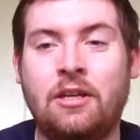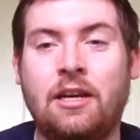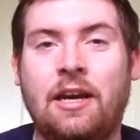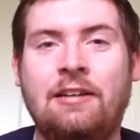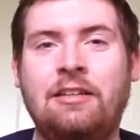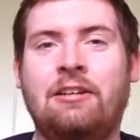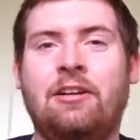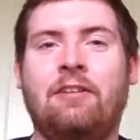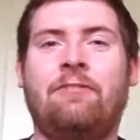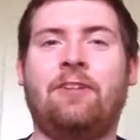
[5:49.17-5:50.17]
I actually heard
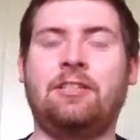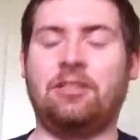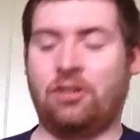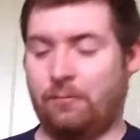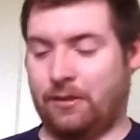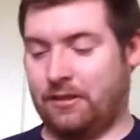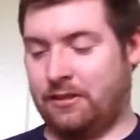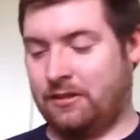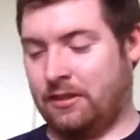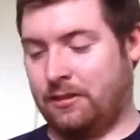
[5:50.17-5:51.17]
a funny story about
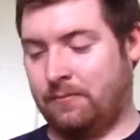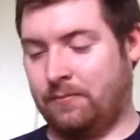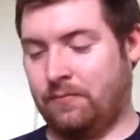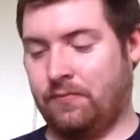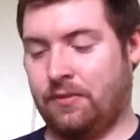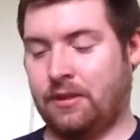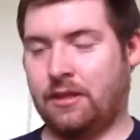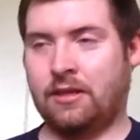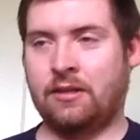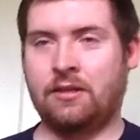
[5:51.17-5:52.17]
this. Um,
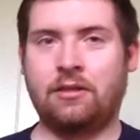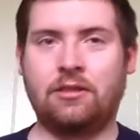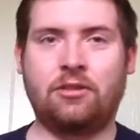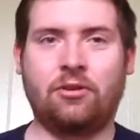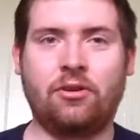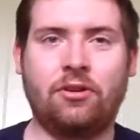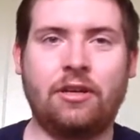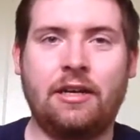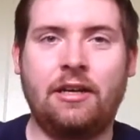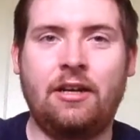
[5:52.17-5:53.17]
Stone Cold
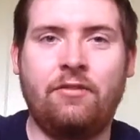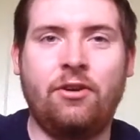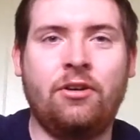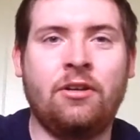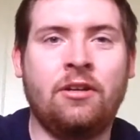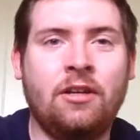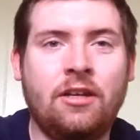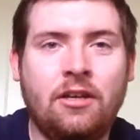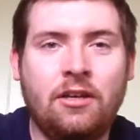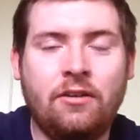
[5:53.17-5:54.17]
interviewed
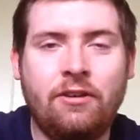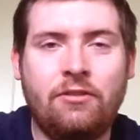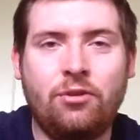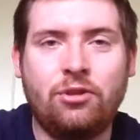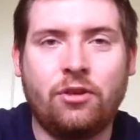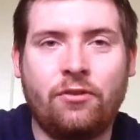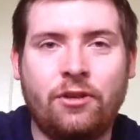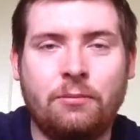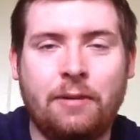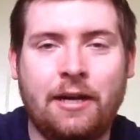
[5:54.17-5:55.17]
Vince Russo for
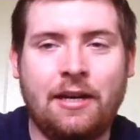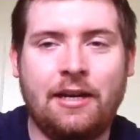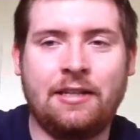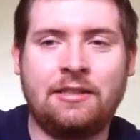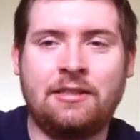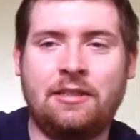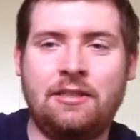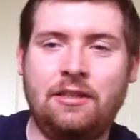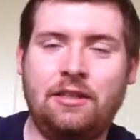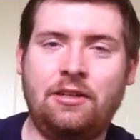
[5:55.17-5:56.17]
his podcast,
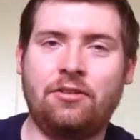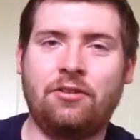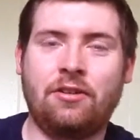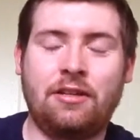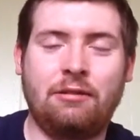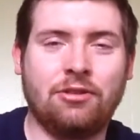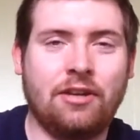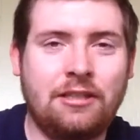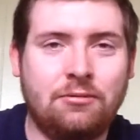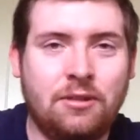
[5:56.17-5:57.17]
here, I think it was
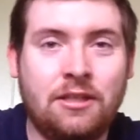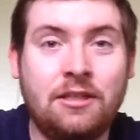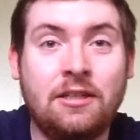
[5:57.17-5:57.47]
last week